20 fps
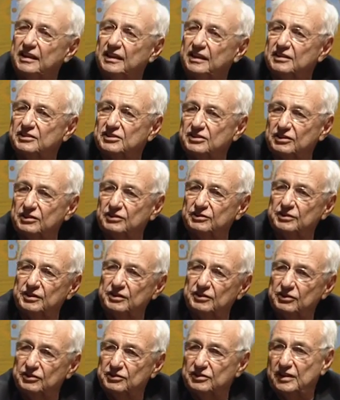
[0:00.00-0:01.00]
And so
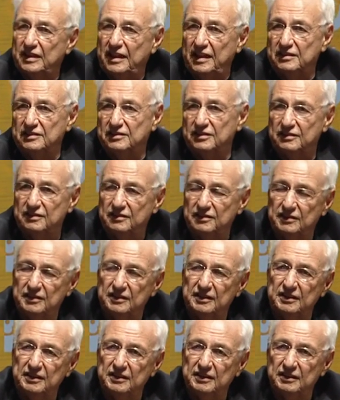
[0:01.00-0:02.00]
in those cases,
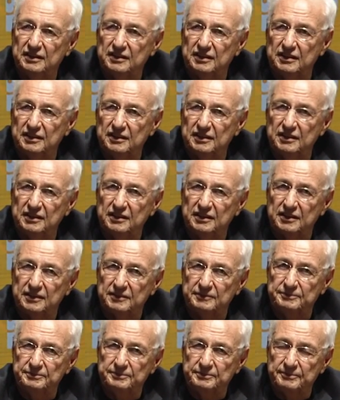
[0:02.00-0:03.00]
the, the, uh,